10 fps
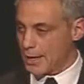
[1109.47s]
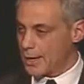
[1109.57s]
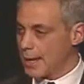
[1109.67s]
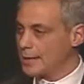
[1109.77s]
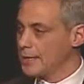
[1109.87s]

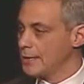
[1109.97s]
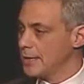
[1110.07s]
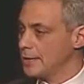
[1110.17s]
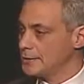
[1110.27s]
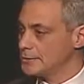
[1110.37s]
And I
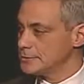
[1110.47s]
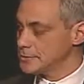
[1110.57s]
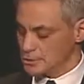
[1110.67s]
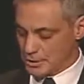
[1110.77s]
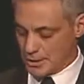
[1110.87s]
cannot,
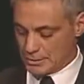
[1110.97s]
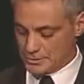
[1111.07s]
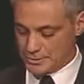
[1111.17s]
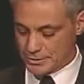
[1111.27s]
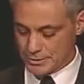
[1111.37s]
in good
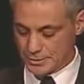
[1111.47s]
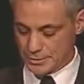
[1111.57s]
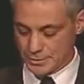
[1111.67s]
conscience,